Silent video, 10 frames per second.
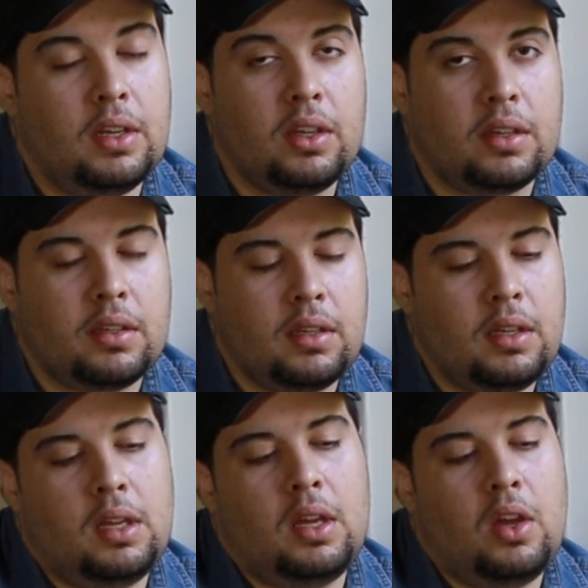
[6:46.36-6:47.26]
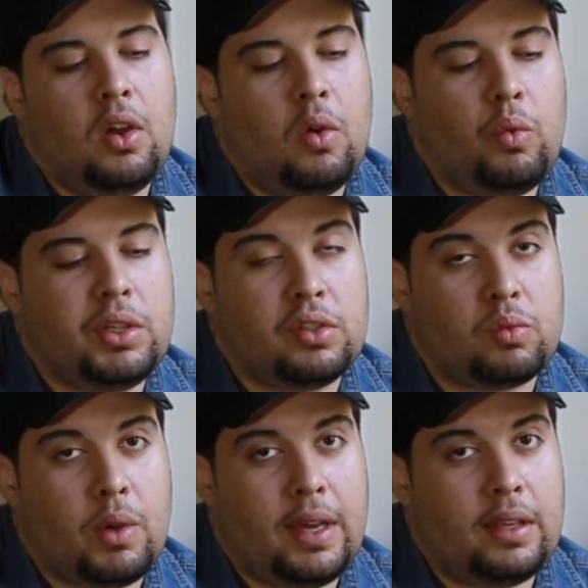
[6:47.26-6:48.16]
look, which
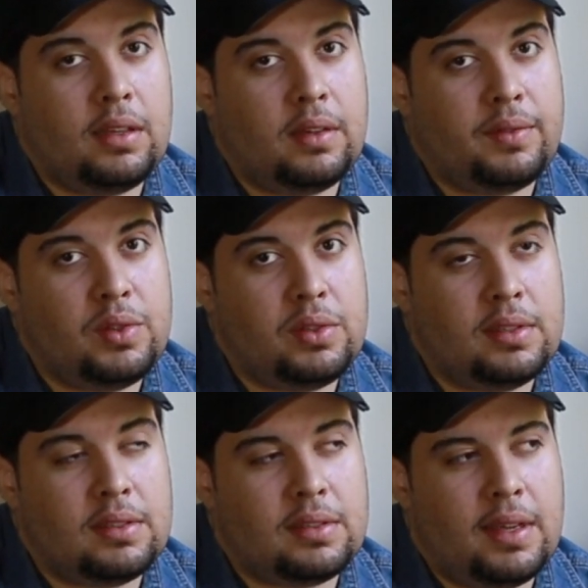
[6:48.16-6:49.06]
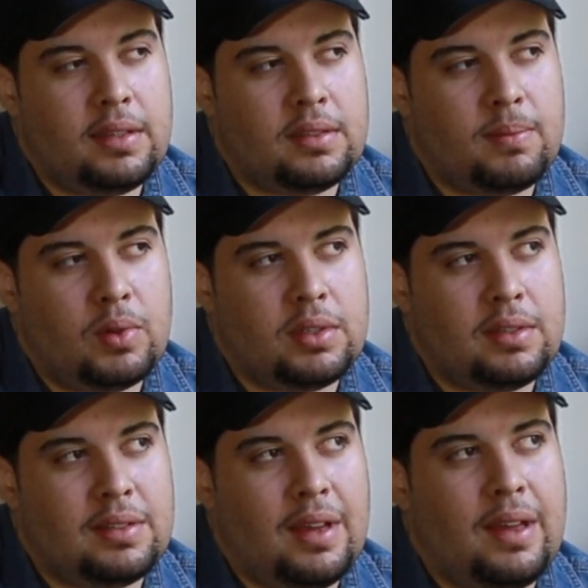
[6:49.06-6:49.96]
is why I love using this lens most
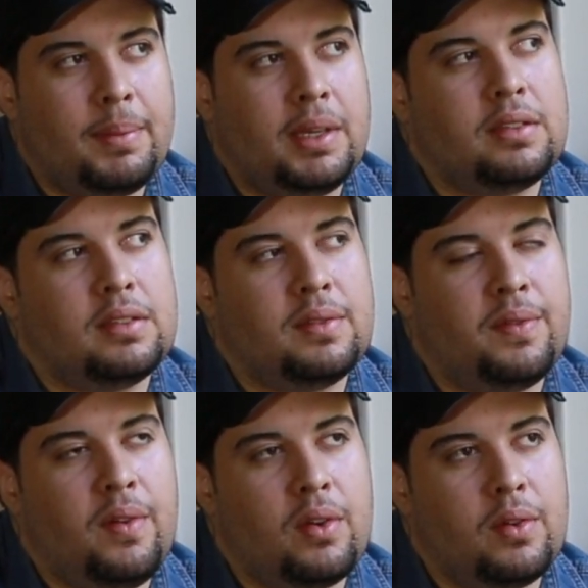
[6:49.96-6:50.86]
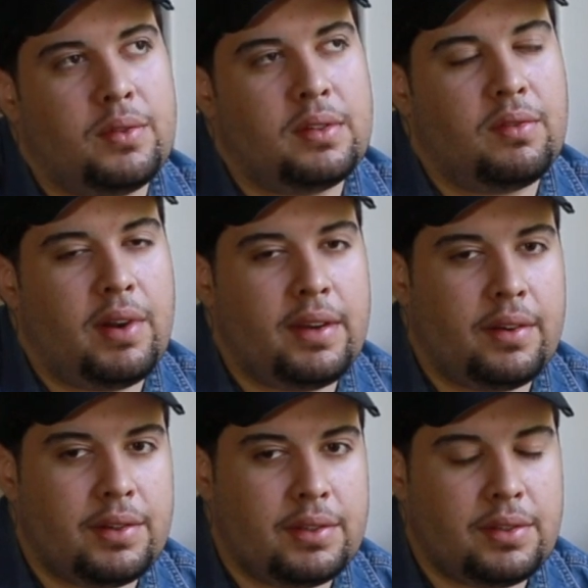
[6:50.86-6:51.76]
of the time, because the photos it
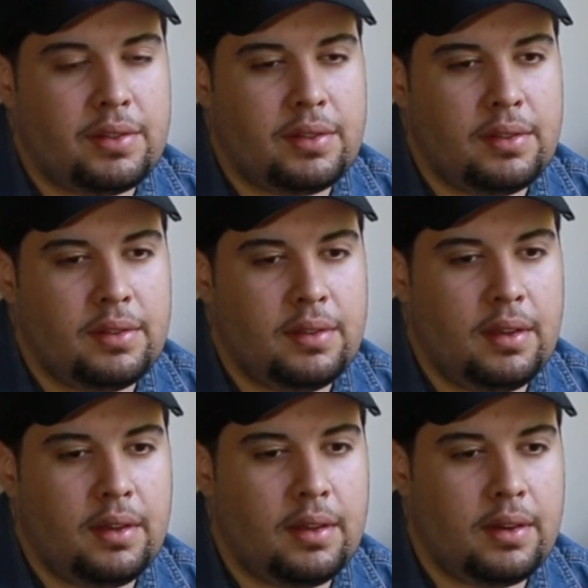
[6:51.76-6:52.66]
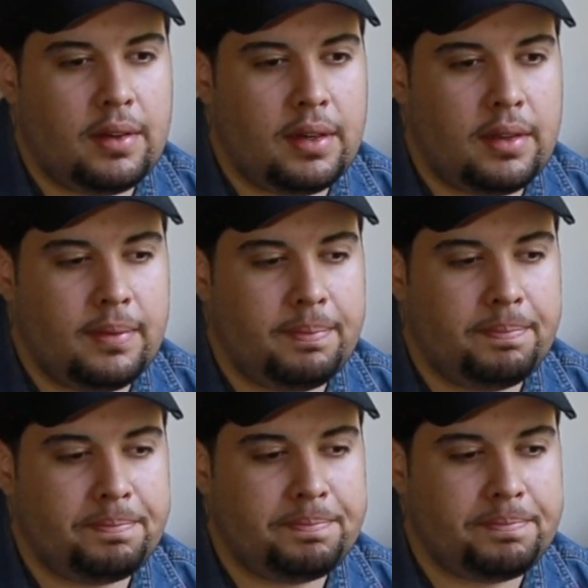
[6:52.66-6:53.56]
renders are
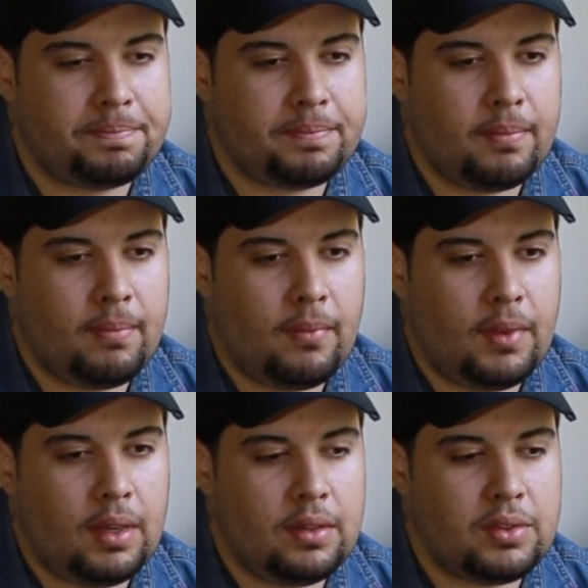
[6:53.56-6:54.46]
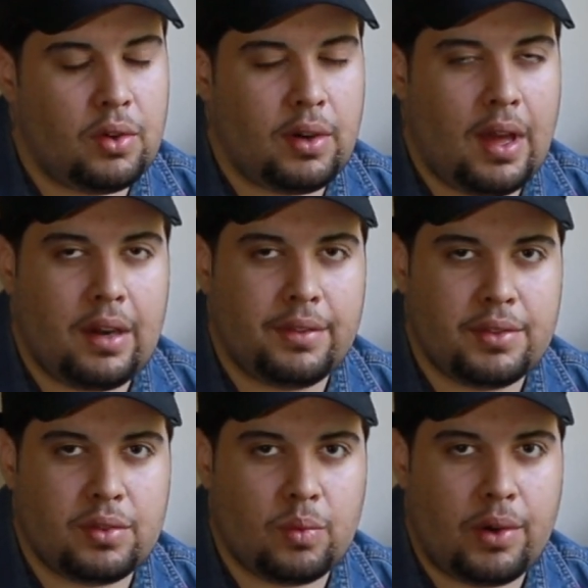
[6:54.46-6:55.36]
sort of out of
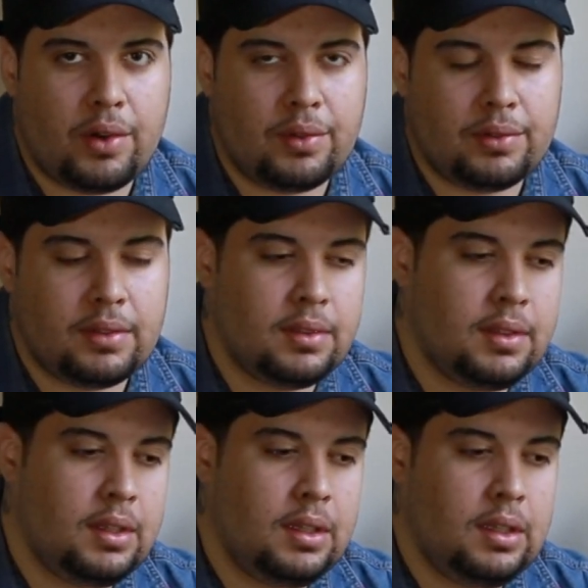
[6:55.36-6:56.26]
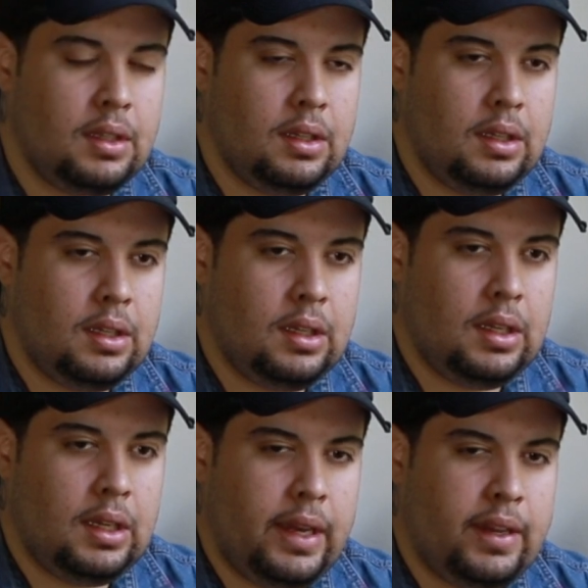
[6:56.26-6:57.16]
this world.
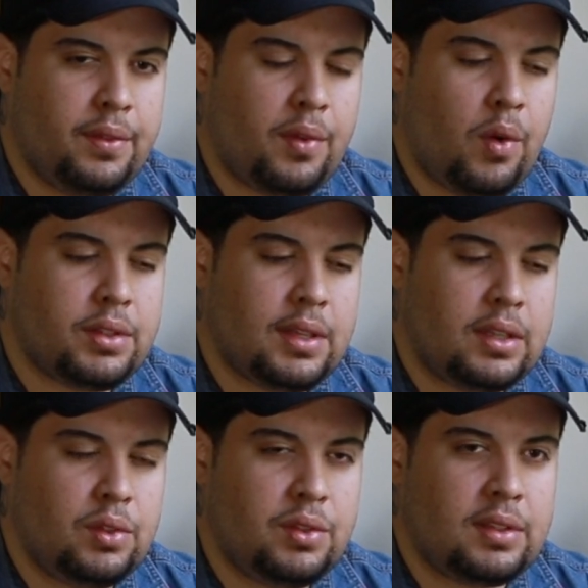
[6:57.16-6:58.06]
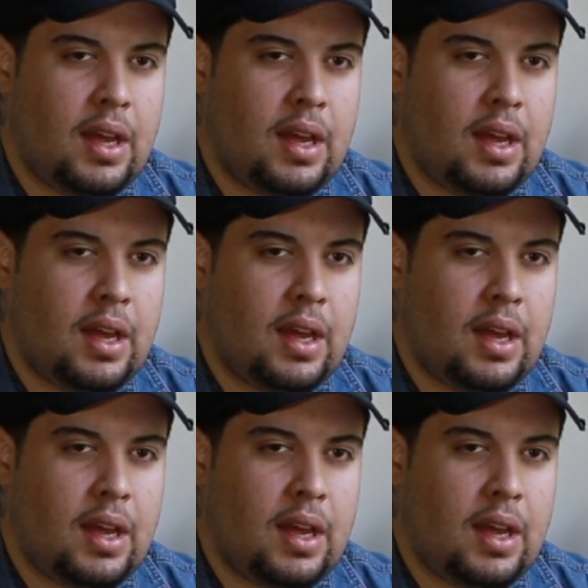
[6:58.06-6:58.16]
And of course, as you